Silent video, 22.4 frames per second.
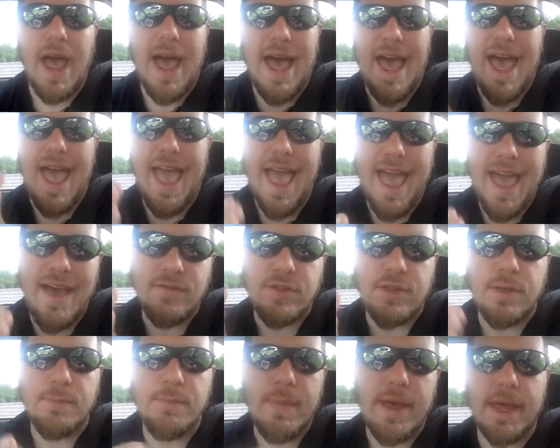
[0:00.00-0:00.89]
I
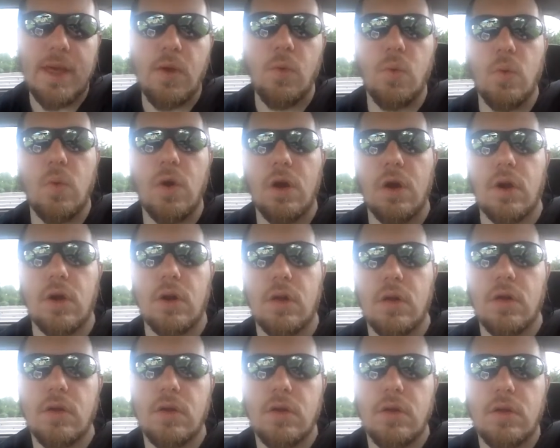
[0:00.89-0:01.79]
have to make it work.
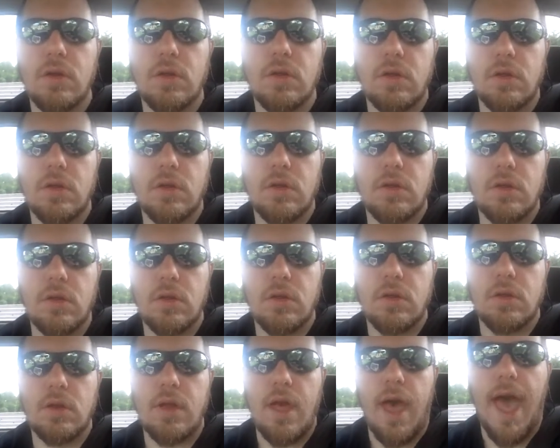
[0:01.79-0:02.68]

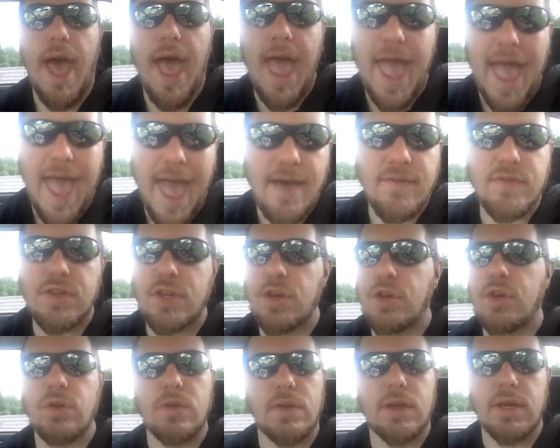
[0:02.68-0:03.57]
I have to
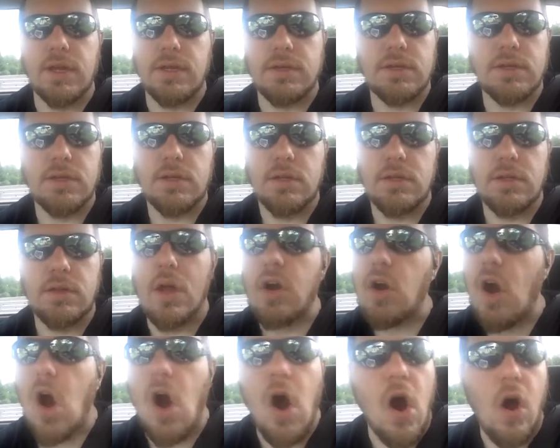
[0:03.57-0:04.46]
do this.
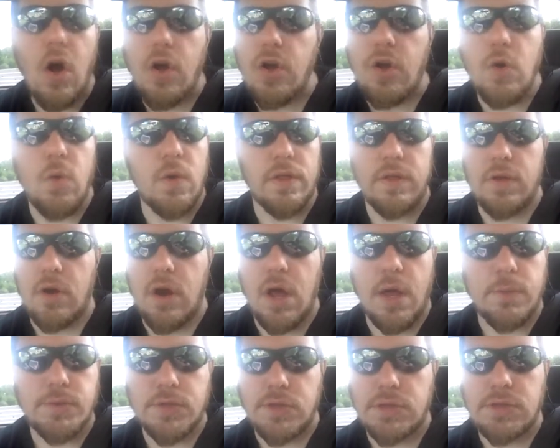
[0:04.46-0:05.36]
There are no other
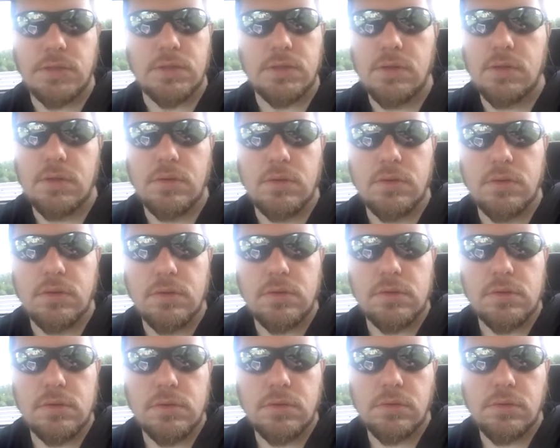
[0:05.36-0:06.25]
options.
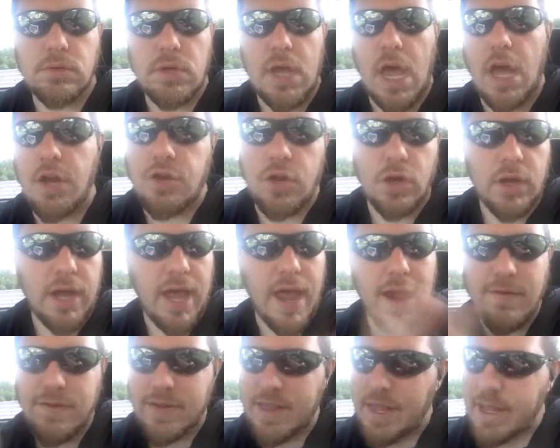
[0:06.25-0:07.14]
I took
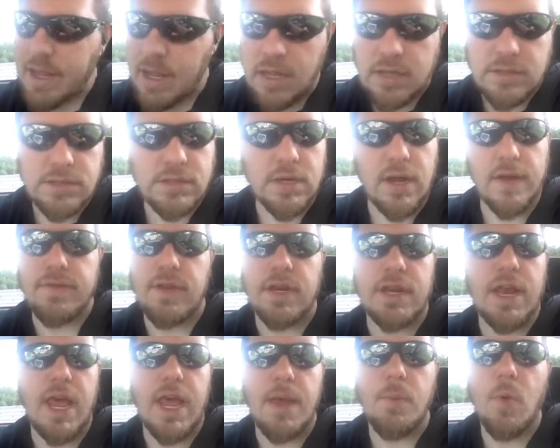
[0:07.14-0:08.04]
everything else off the
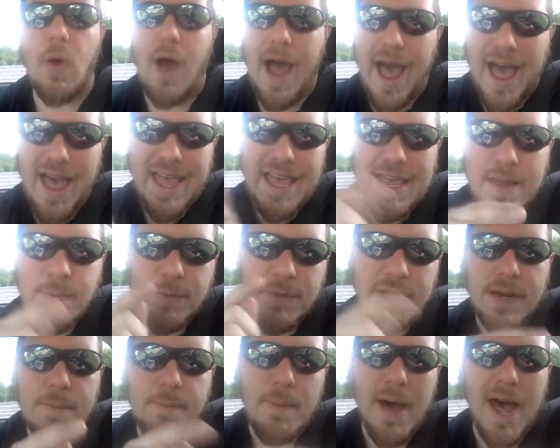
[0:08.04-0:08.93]
table. I
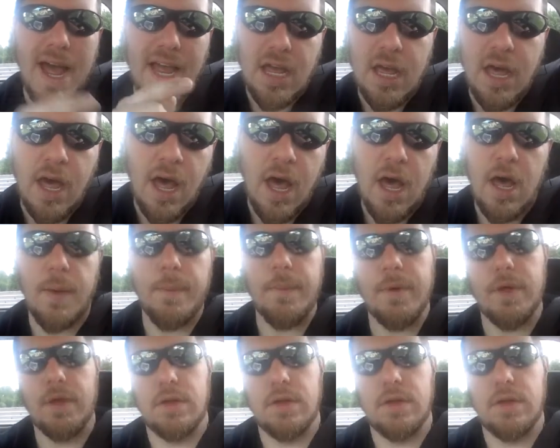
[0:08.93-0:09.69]
emptied my cup.